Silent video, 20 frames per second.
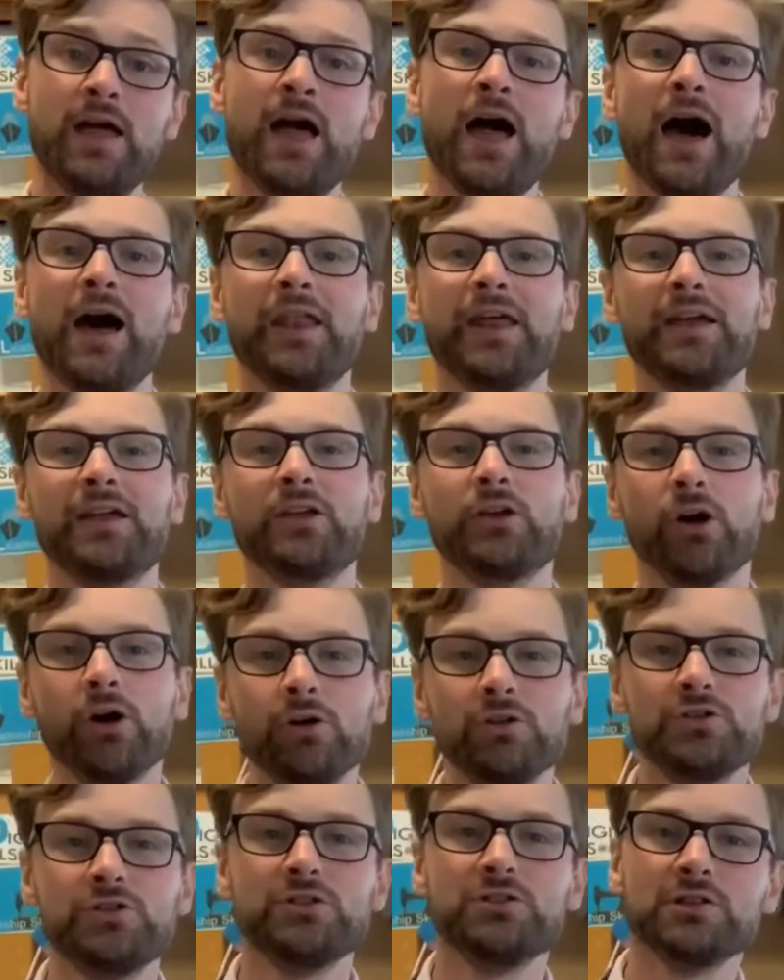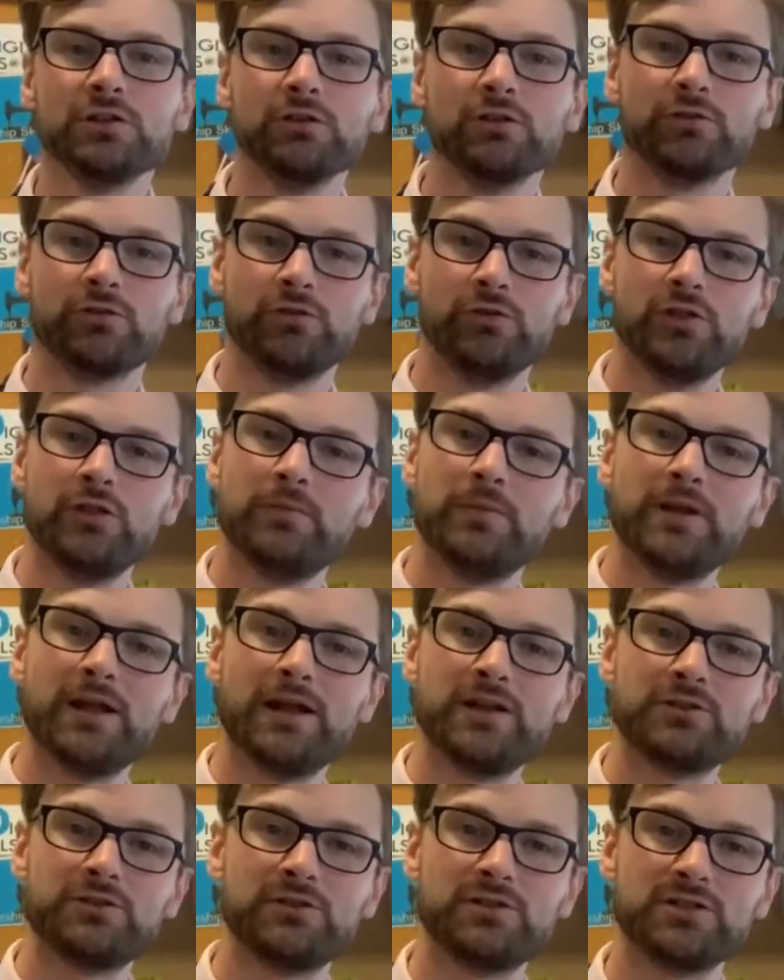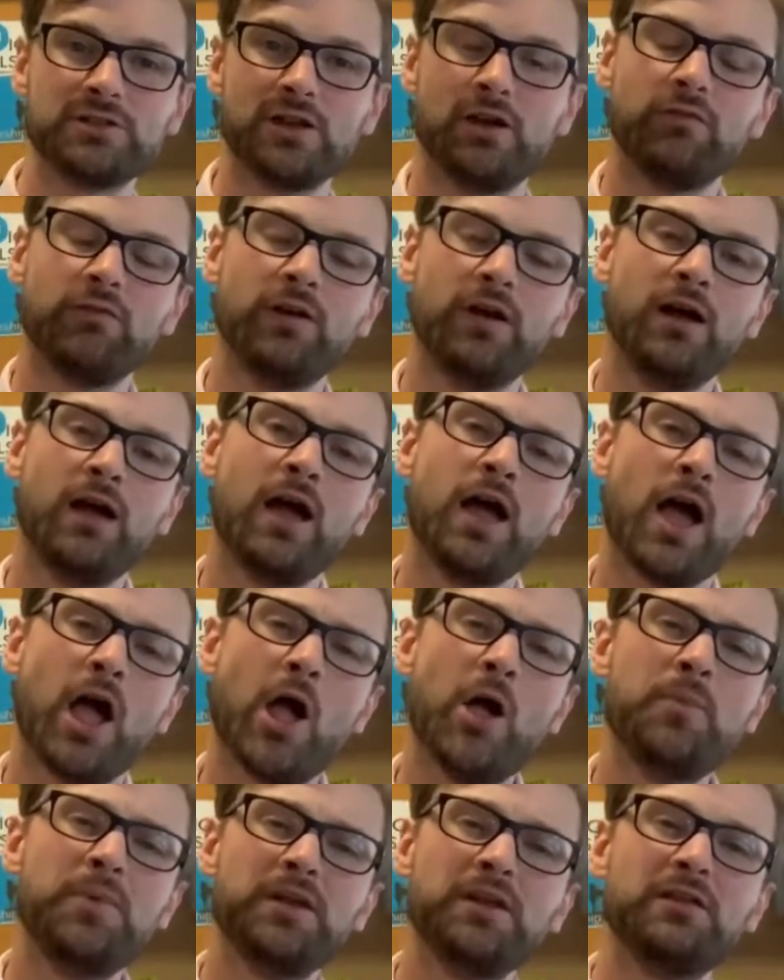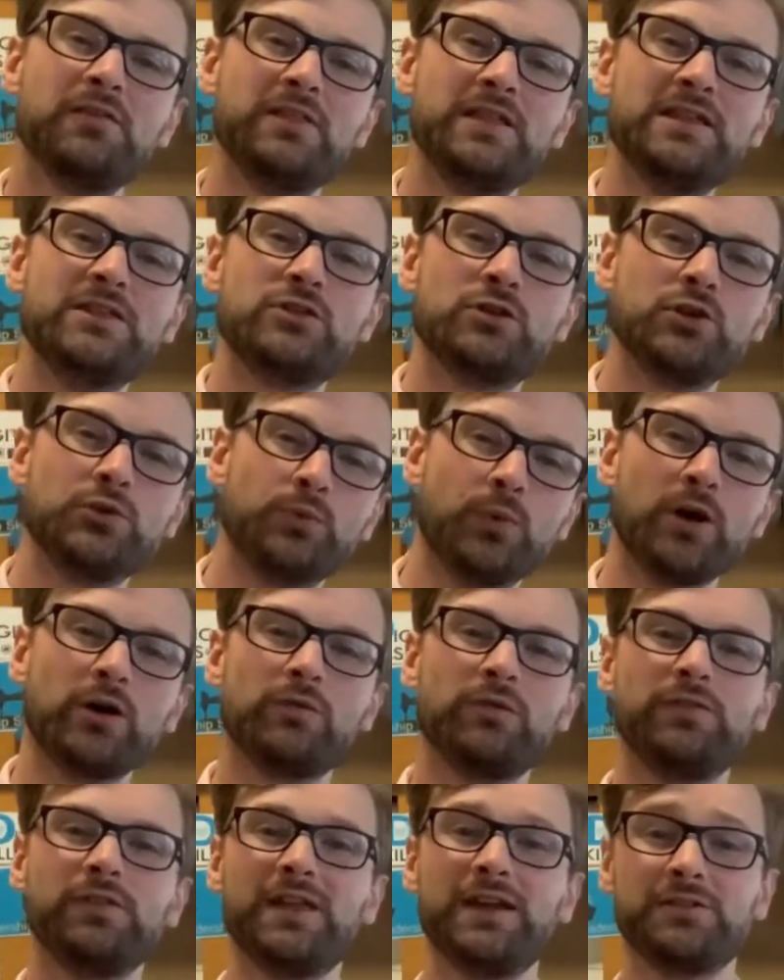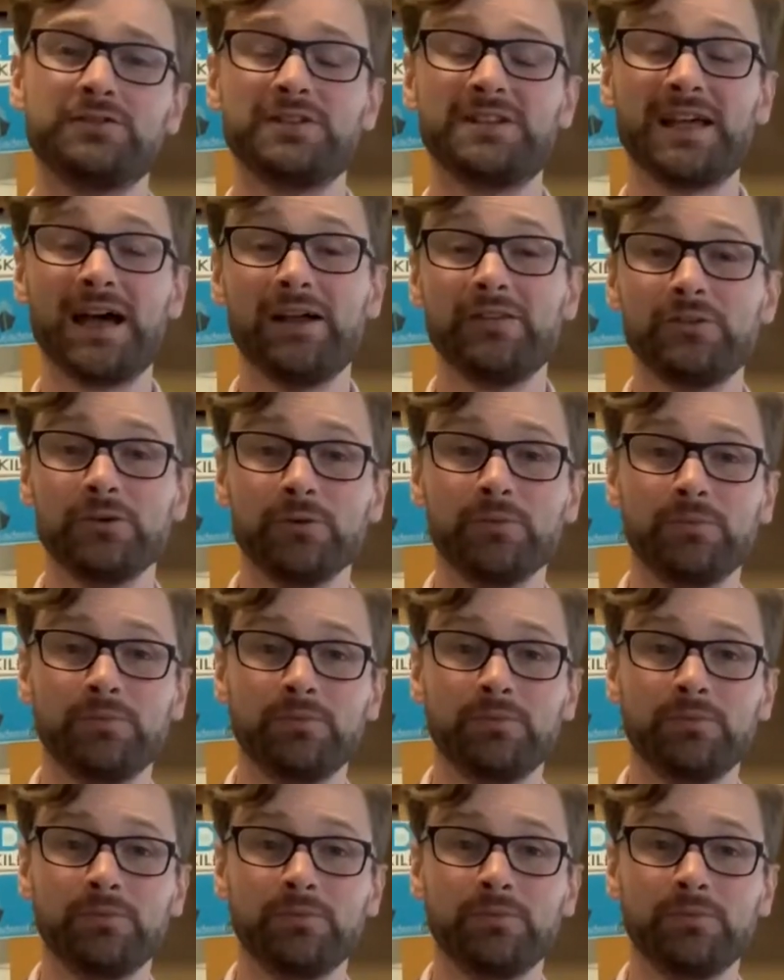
And I encourage you to look through them and ask yourself, how many of these could work with Letter to Daniel?